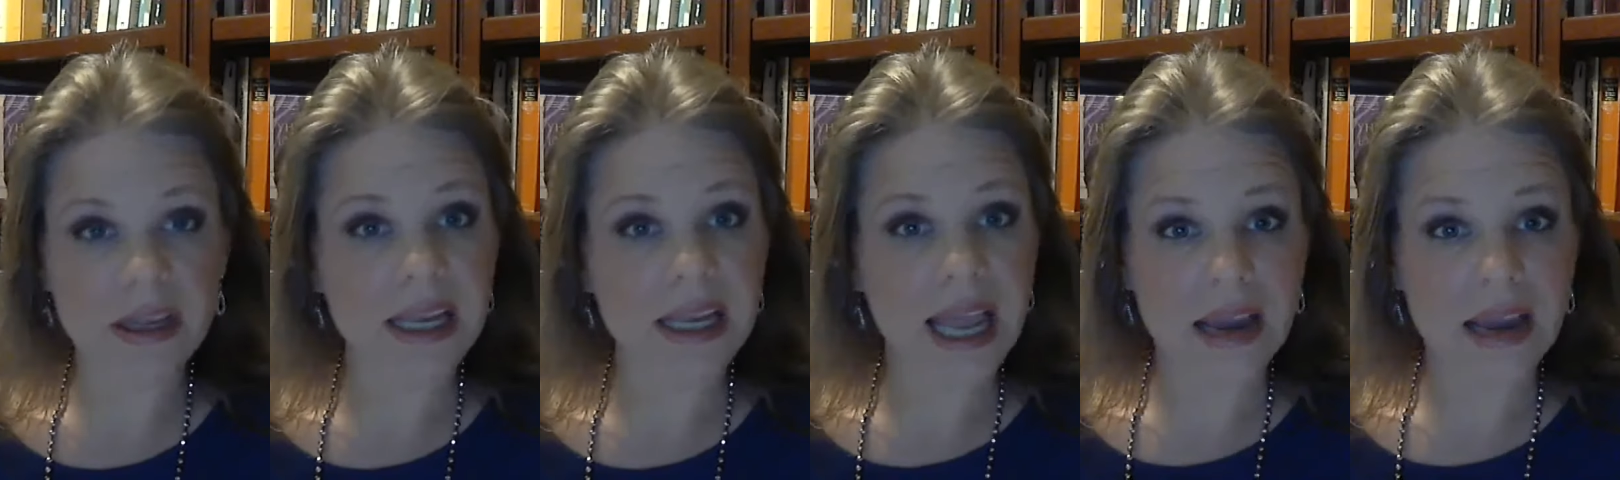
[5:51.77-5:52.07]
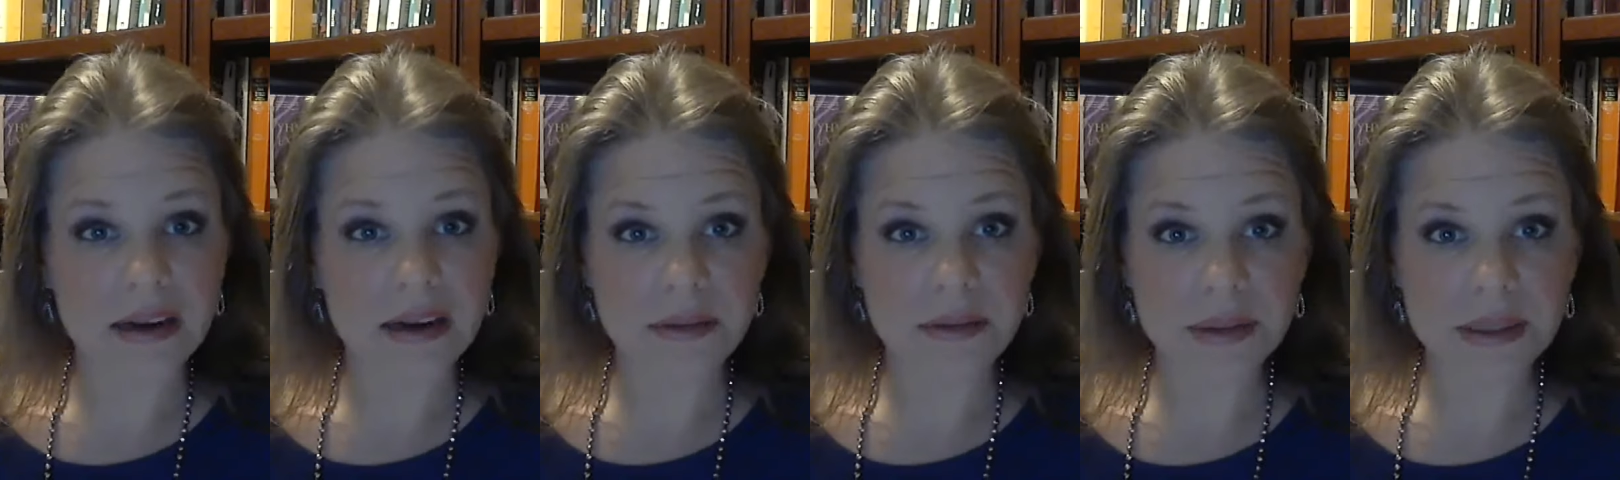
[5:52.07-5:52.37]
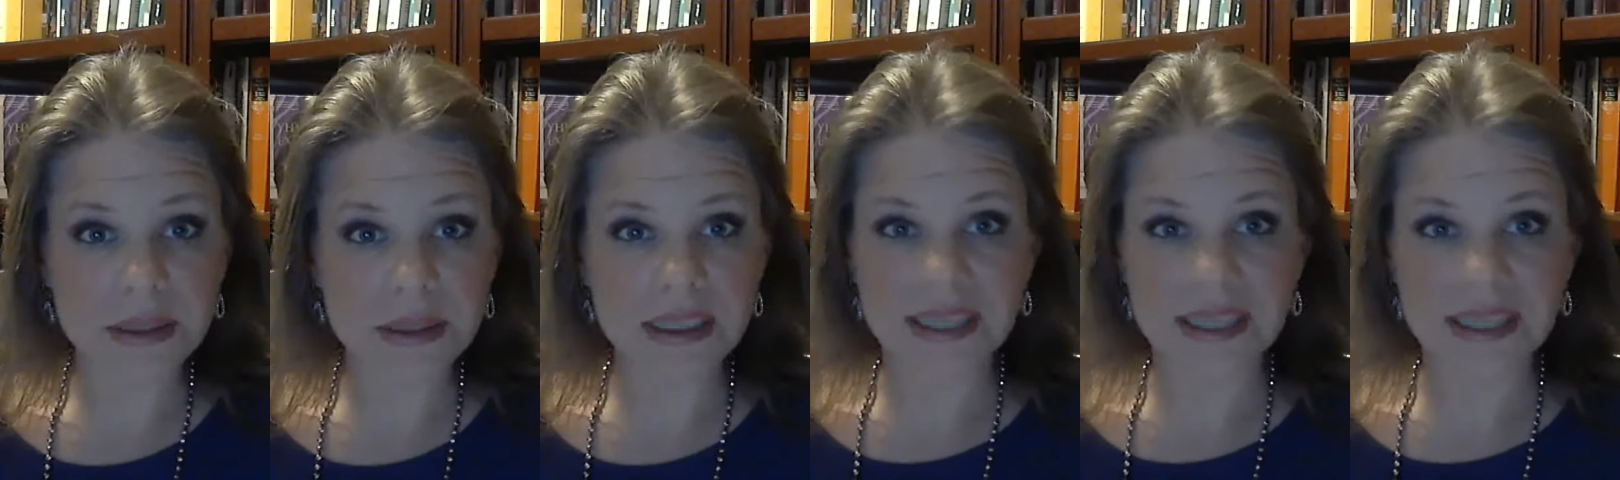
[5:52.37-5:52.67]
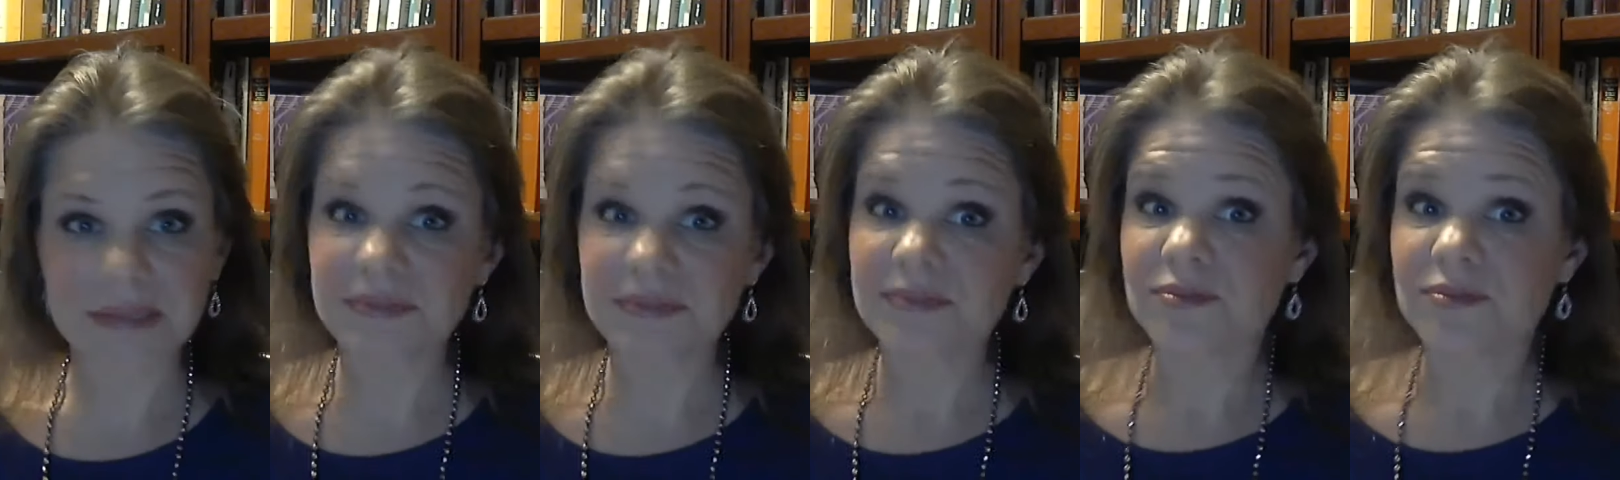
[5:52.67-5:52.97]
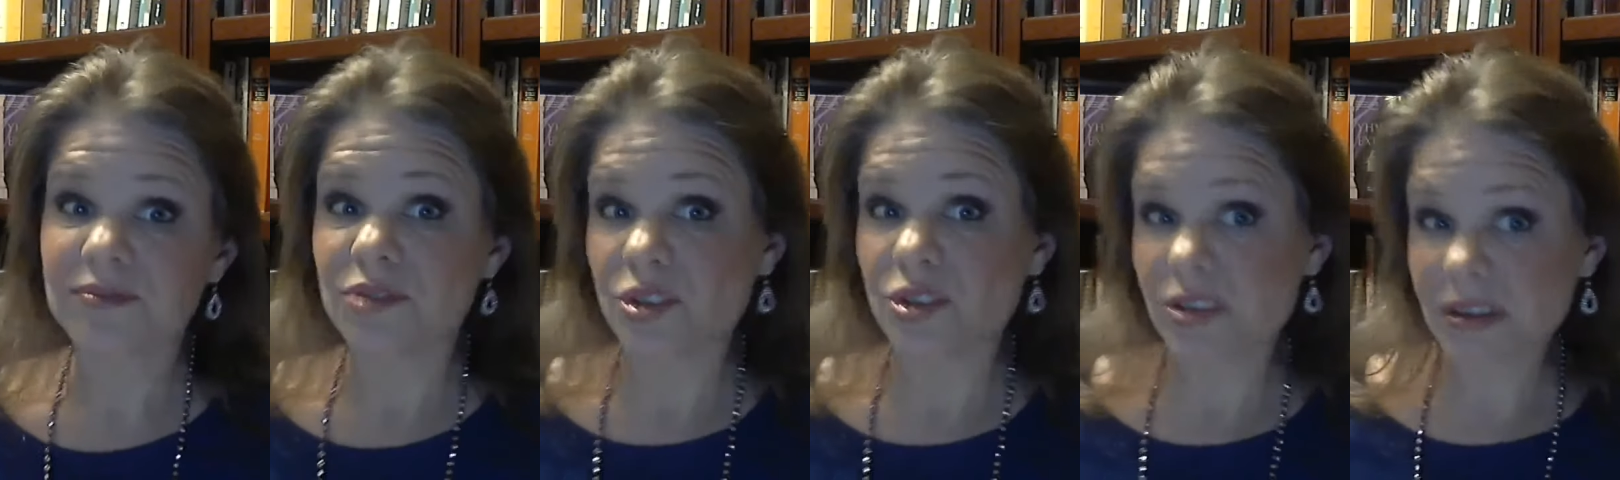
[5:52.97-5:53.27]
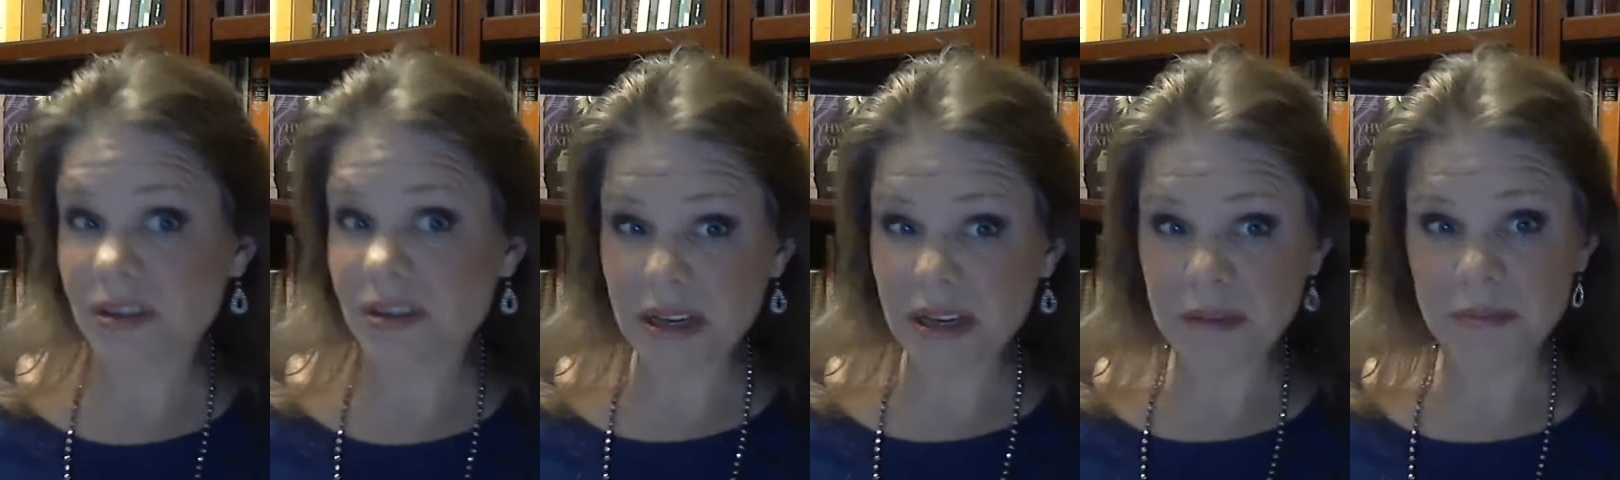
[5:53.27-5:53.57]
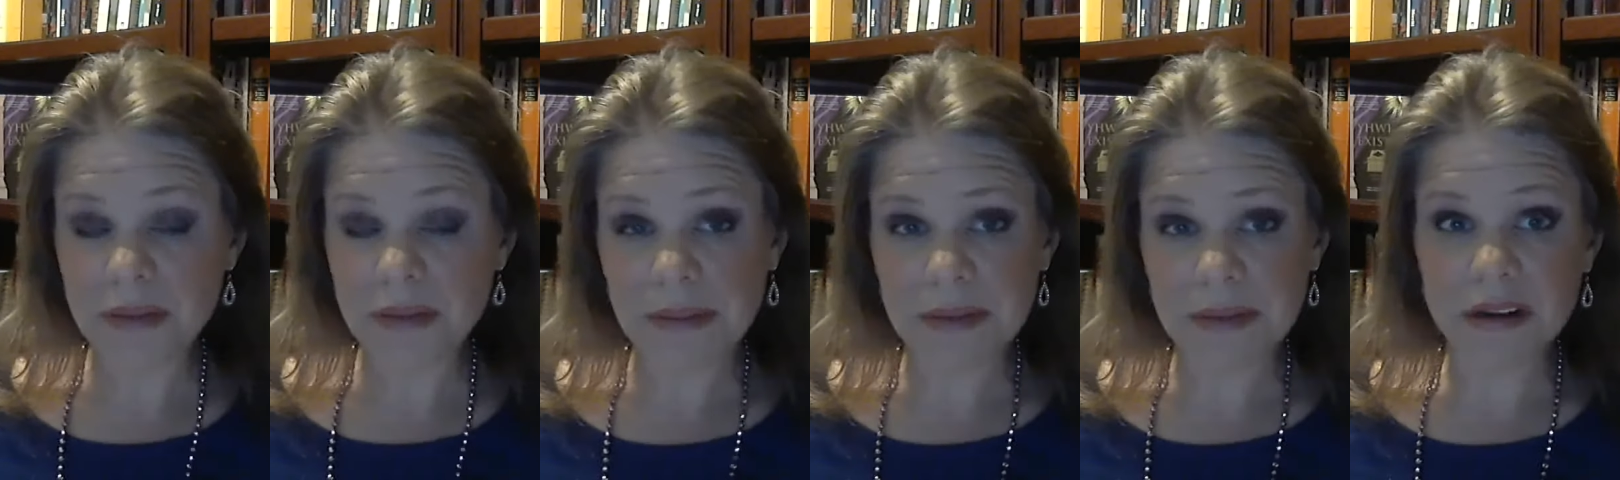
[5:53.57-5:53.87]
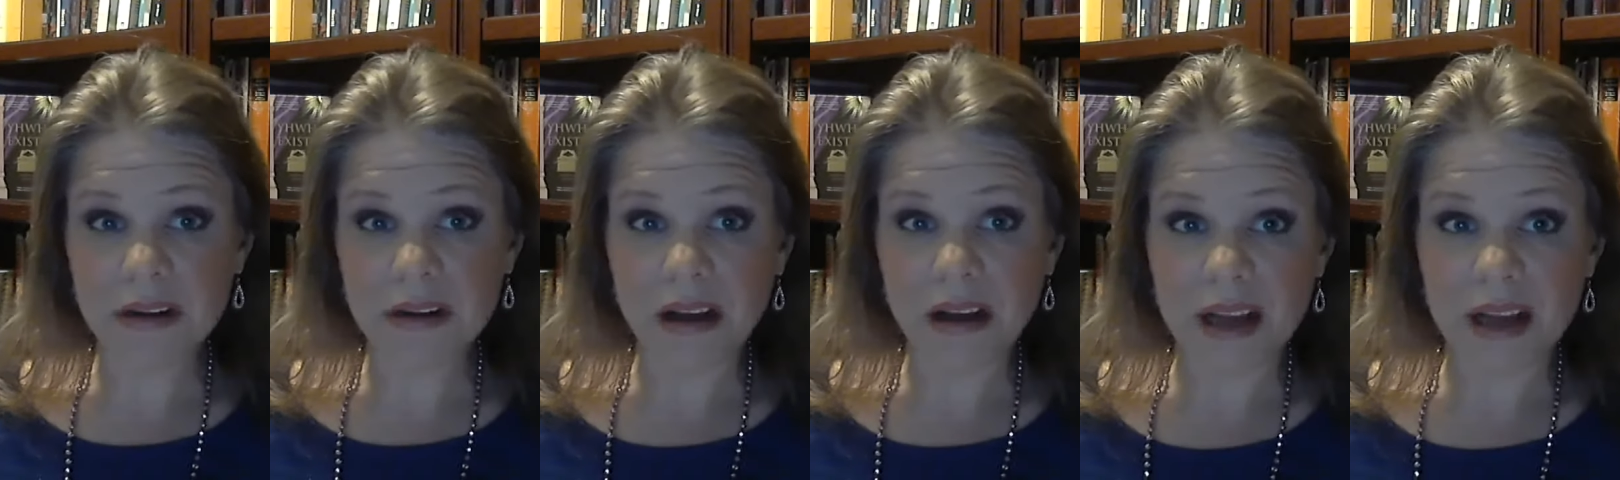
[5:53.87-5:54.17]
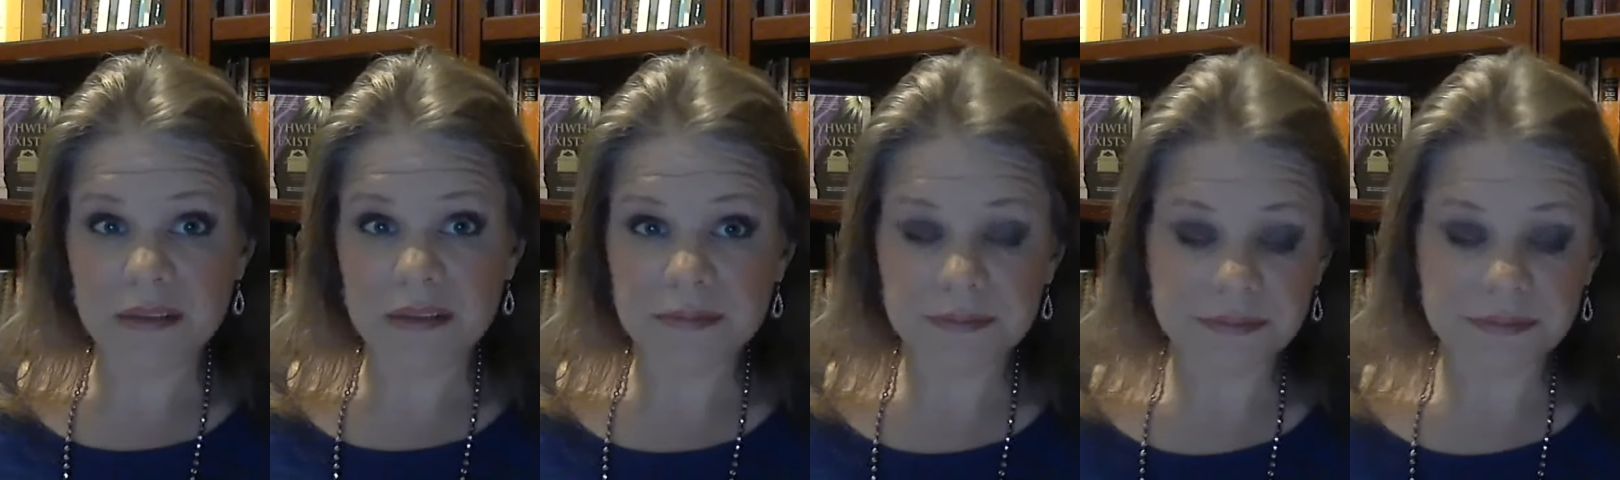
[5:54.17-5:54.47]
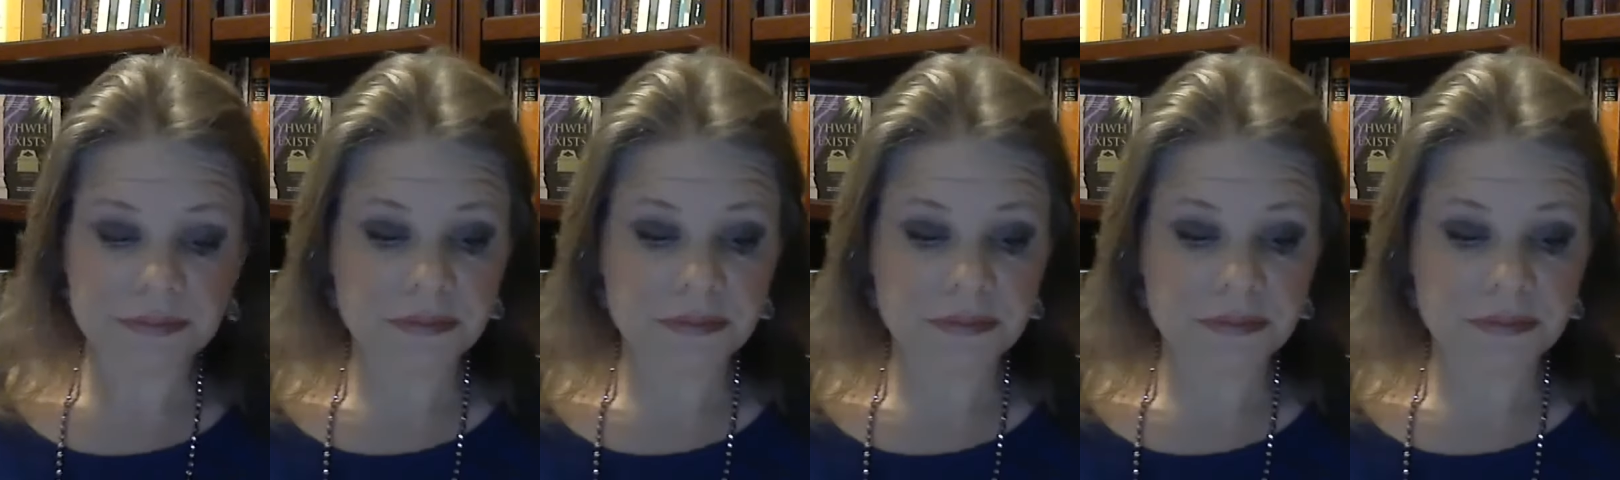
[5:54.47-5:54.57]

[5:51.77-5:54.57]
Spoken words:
accountability. You didn't blame it on God.